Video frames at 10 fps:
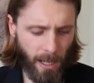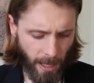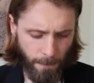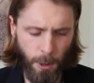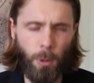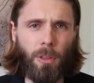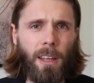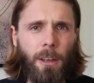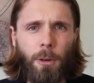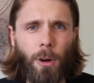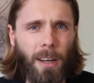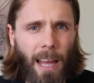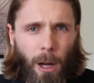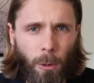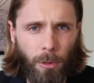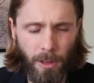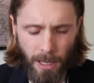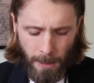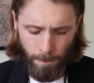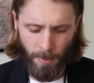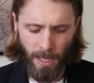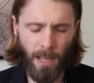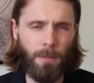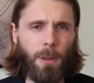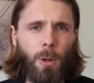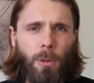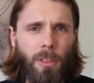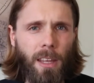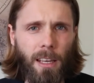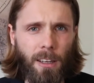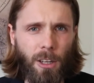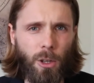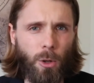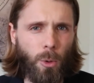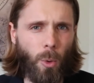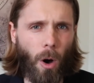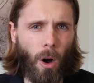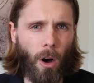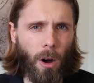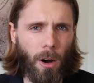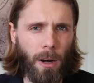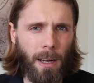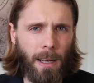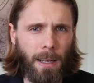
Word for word: If you think you're unhealthy, if you think you are